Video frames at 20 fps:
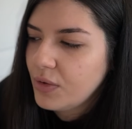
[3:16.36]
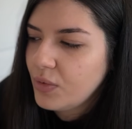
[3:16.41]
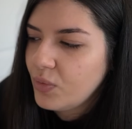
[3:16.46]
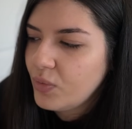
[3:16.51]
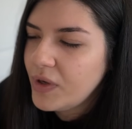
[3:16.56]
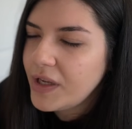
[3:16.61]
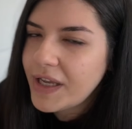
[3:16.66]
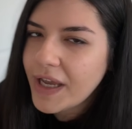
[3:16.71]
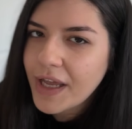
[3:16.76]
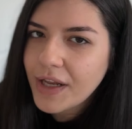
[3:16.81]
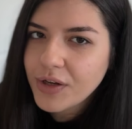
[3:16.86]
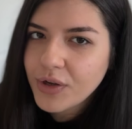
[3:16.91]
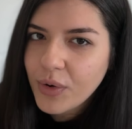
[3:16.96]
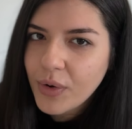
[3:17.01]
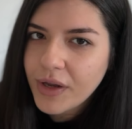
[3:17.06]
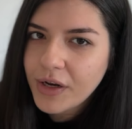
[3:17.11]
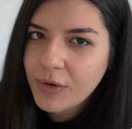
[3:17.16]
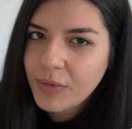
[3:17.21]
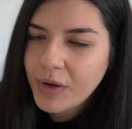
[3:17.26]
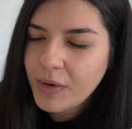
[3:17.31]
we can go
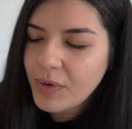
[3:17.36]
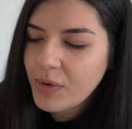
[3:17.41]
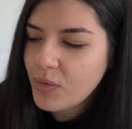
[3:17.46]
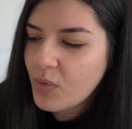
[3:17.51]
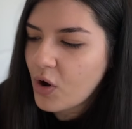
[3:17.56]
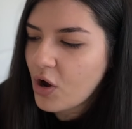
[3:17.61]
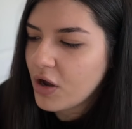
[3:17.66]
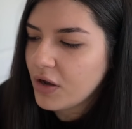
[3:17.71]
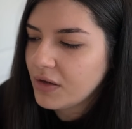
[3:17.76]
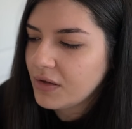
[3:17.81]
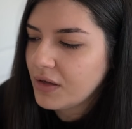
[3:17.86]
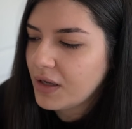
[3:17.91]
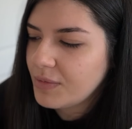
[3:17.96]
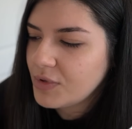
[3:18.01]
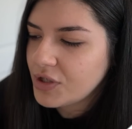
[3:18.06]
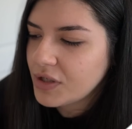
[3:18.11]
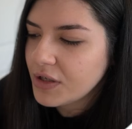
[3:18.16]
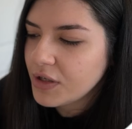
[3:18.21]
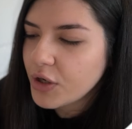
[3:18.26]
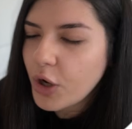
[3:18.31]
any way we want. I'm
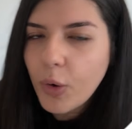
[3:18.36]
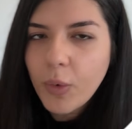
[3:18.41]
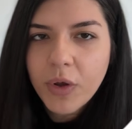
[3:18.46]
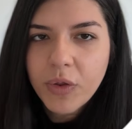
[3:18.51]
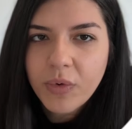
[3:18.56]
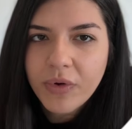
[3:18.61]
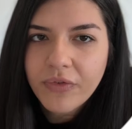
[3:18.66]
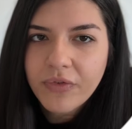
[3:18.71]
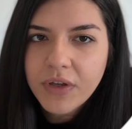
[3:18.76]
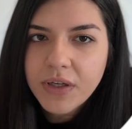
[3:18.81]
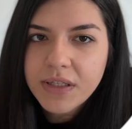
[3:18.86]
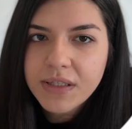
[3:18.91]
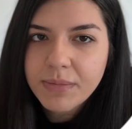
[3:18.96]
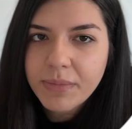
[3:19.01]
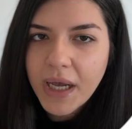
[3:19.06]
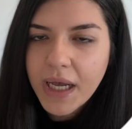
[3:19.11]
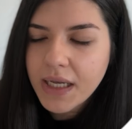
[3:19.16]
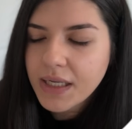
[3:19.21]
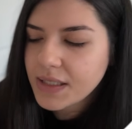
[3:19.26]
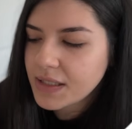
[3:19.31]
just gonna go with what feels
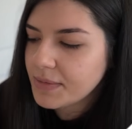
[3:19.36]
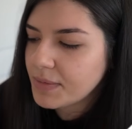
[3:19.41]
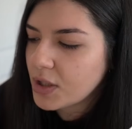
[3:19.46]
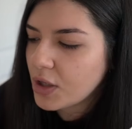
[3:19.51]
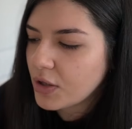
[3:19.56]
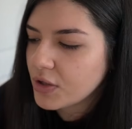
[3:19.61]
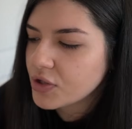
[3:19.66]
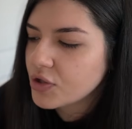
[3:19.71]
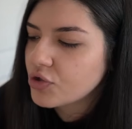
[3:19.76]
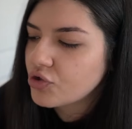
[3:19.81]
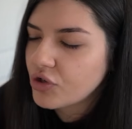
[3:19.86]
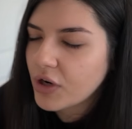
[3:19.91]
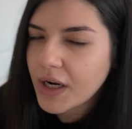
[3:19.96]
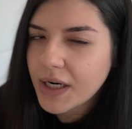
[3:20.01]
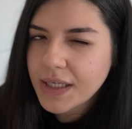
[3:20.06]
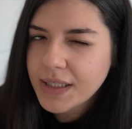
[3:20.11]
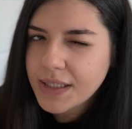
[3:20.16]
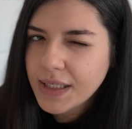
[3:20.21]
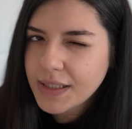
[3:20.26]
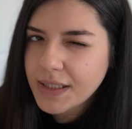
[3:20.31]
best, but also try
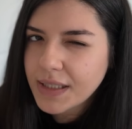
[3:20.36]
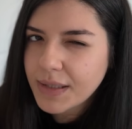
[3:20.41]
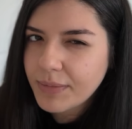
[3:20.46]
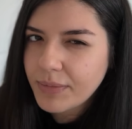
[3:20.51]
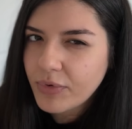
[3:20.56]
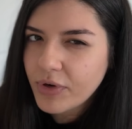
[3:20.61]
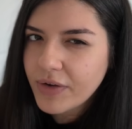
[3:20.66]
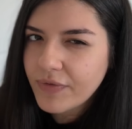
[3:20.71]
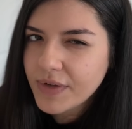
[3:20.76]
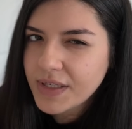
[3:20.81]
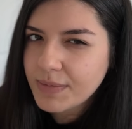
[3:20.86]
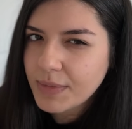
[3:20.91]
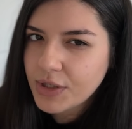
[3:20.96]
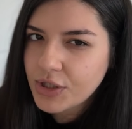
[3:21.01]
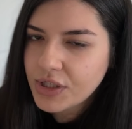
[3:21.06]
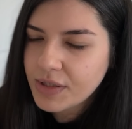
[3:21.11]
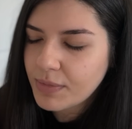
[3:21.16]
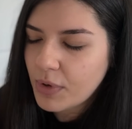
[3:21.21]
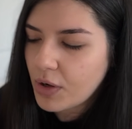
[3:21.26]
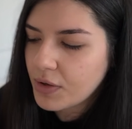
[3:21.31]
to stick to the brief as much
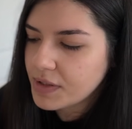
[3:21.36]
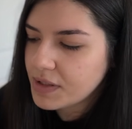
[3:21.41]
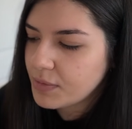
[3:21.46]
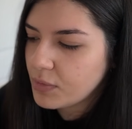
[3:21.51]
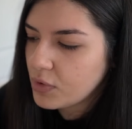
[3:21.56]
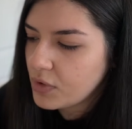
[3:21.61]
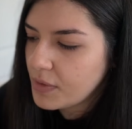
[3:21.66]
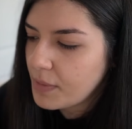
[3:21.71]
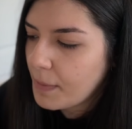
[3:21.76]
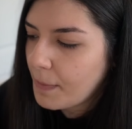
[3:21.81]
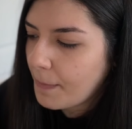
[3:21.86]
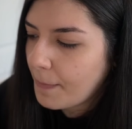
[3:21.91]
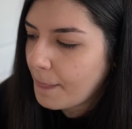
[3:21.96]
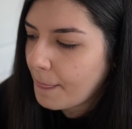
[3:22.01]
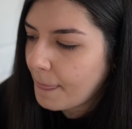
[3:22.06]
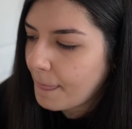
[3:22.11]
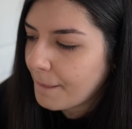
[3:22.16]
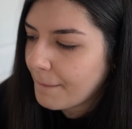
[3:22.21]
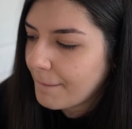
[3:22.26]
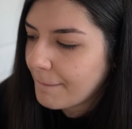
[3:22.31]
as possible.
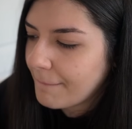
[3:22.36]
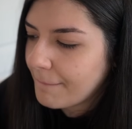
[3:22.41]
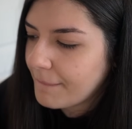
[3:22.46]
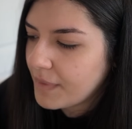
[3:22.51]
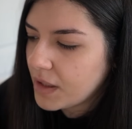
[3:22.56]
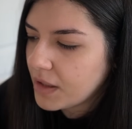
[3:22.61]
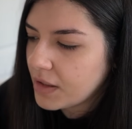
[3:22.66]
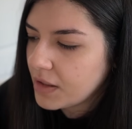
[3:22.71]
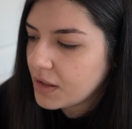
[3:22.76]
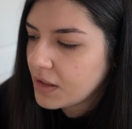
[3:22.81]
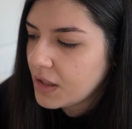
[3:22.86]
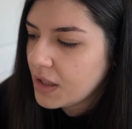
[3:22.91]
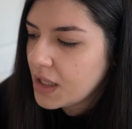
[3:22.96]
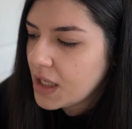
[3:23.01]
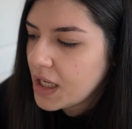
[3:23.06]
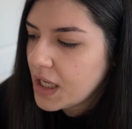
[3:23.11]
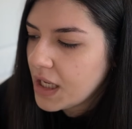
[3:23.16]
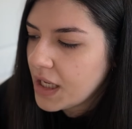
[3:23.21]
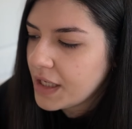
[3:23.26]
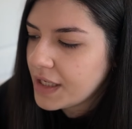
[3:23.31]
But
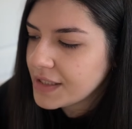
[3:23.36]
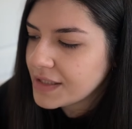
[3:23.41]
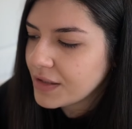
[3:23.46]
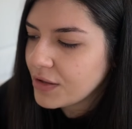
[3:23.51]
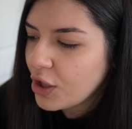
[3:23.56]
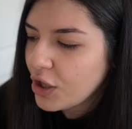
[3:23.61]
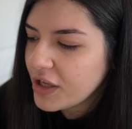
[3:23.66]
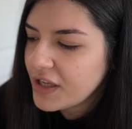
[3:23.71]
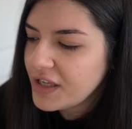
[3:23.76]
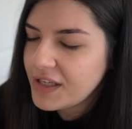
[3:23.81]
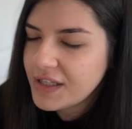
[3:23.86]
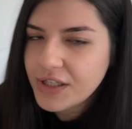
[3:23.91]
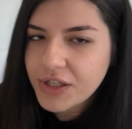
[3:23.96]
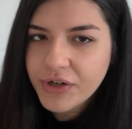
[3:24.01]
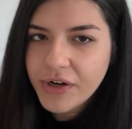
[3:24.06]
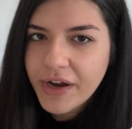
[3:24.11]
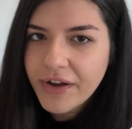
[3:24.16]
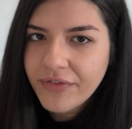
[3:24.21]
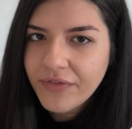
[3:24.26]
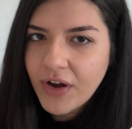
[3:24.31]
it is a lot easier,
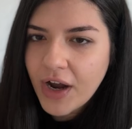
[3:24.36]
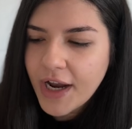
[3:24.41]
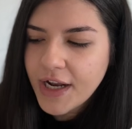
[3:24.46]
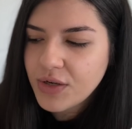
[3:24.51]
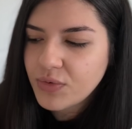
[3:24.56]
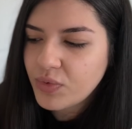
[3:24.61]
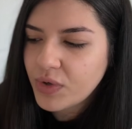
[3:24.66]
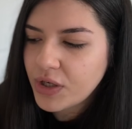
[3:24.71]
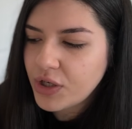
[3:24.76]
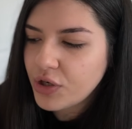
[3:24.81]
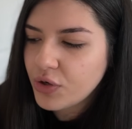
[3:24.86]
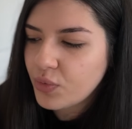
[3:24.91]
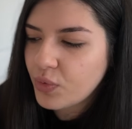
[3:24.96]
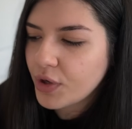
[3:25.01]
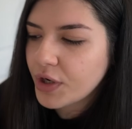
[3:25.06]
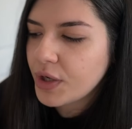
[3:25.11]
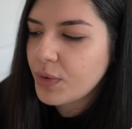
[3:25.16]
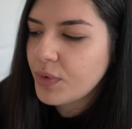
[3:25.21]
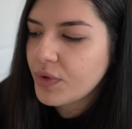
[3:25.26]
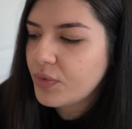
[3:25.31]
I find, when you're
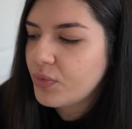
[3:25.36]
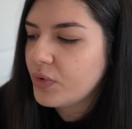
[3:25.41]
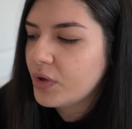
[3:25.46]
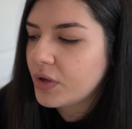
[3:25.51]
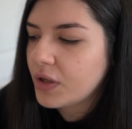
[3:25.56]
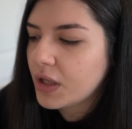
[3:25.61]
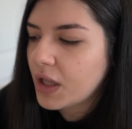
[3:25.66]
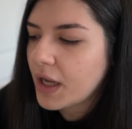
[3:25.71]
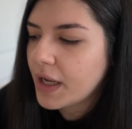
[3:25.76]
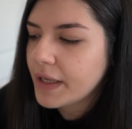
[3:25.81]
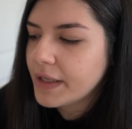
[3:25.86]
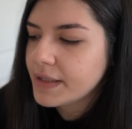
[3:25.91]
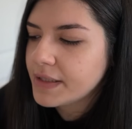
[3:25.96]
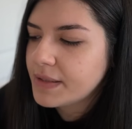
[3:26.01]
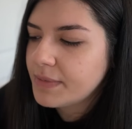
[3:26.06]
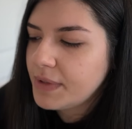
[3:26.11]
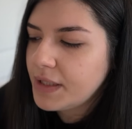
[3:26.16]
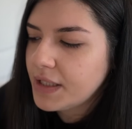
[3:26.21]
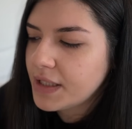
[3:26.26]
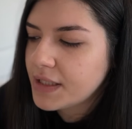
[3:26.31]
working with real clients
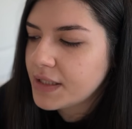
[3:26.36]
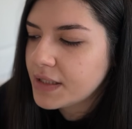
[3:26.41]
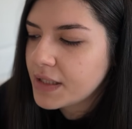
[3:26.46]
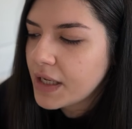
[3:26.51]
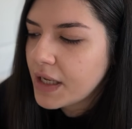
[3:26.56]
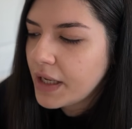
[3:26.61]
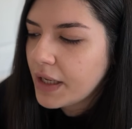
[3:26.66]
because